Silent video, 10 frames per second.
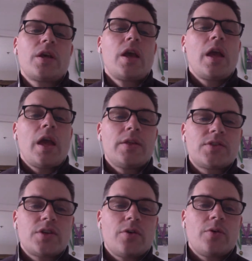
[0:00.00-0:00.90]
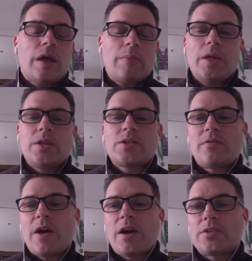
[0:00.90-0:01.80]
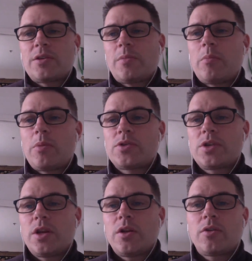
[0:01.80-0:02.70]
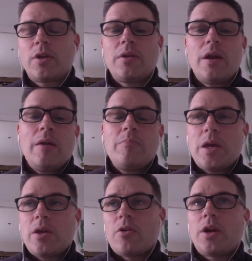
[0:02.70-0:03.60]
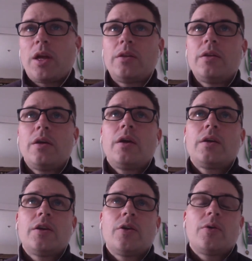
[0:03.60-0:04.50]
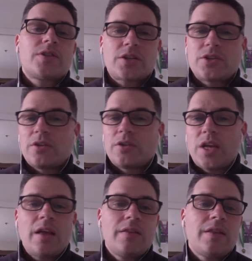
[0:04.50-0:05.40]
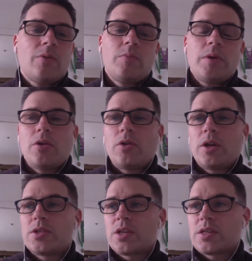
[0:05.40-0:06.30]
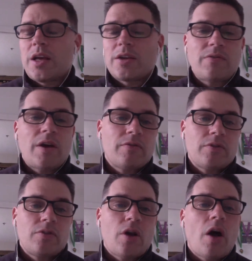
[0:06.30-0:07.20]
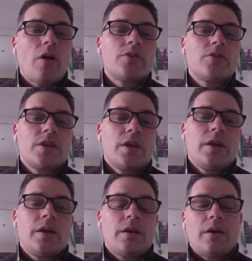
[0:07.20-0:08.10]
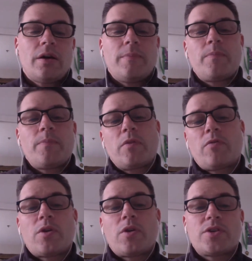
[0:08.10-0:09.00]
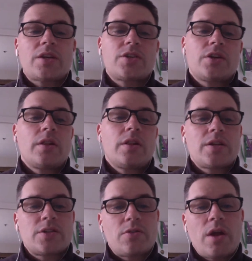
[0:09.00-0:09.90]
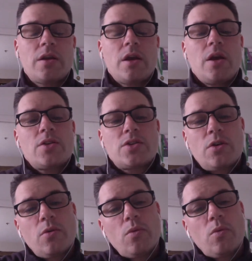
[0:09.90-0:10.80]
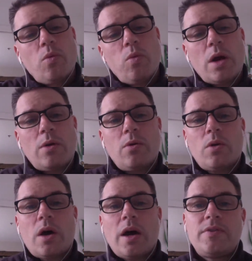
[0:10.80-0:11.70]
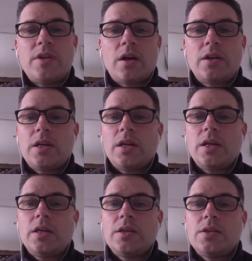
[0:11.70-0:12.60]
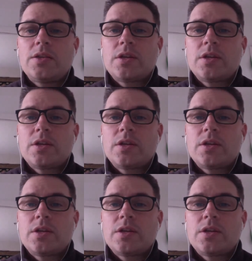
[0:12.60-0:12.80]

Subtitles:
And so that means that faculty members, can be earning, in a section of 10, they would be earning $6,500 for a section, and that's great. So what I've done is